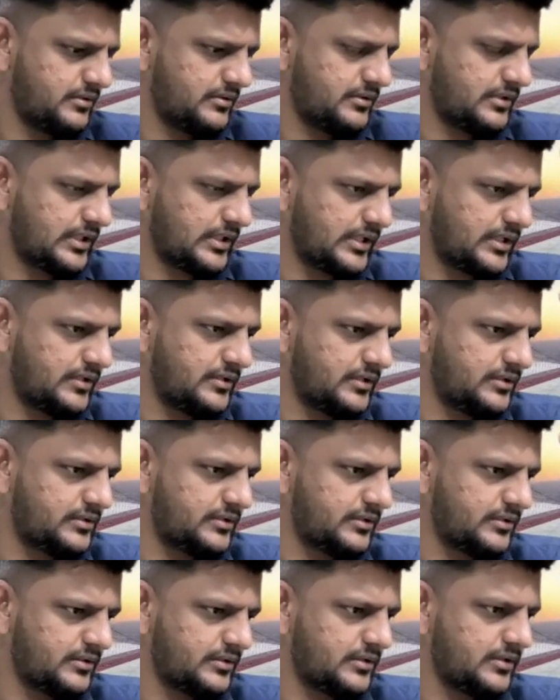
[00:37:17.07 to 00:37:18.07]

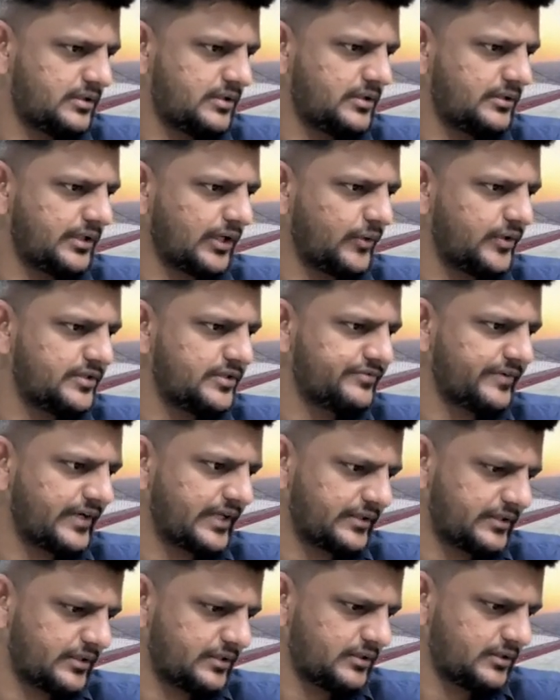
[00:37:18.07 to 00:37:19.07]
Now it is fine, I
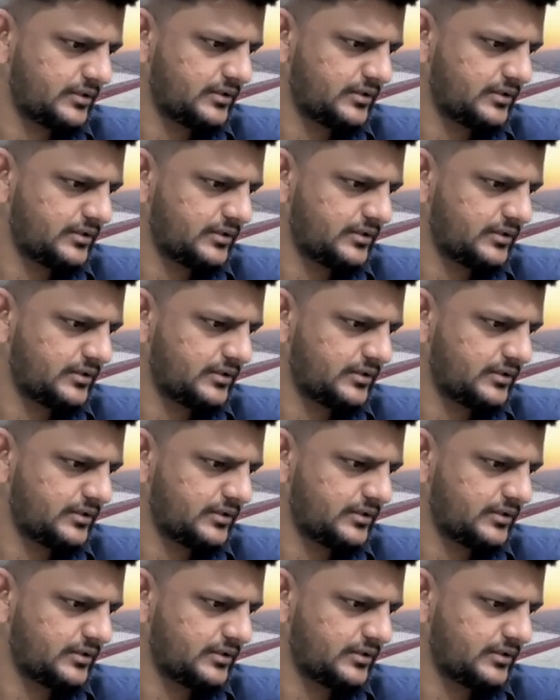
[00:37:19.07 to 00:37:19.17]
think.